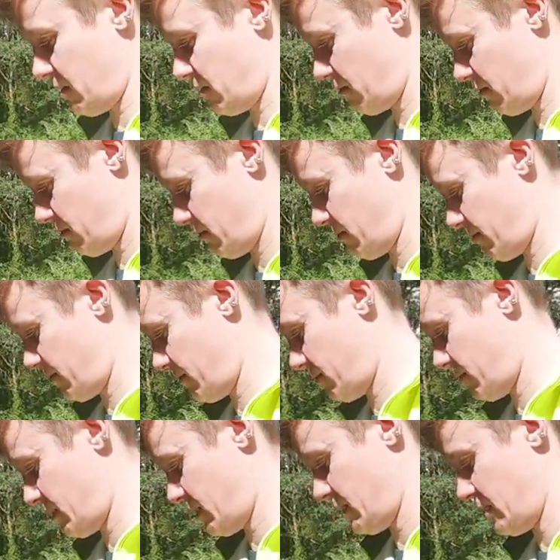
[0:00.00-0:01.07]
Do some later,
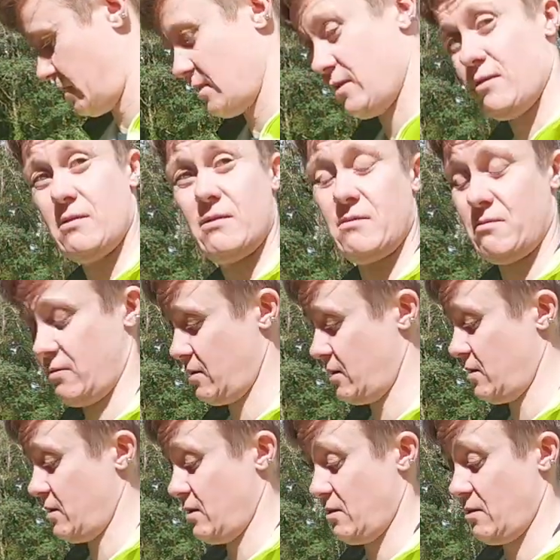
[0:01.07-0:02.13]
Jane, because they're good
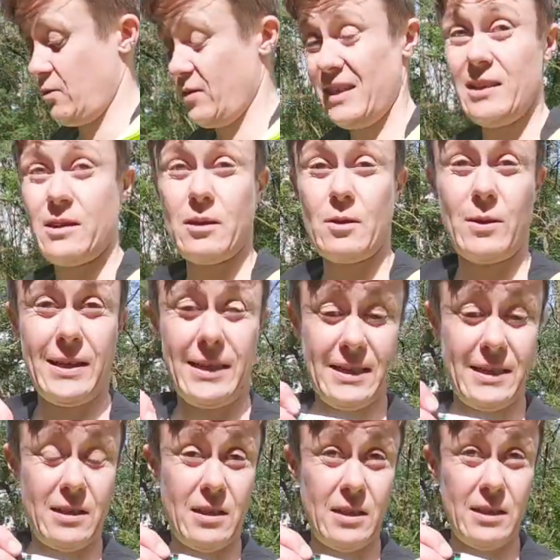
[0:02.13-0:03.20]
tips. Well, these are quite
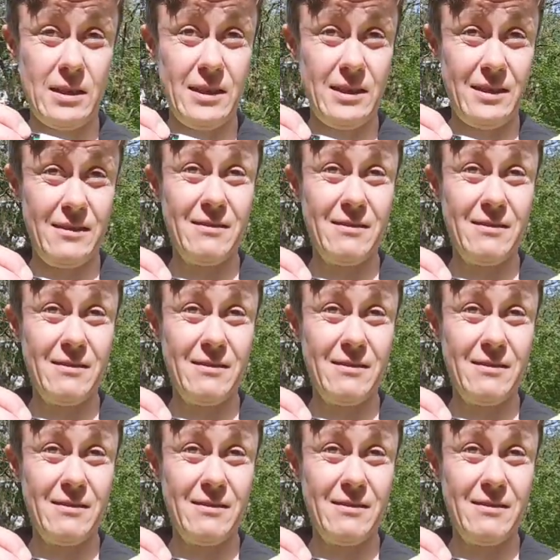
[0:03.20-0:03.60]
handy.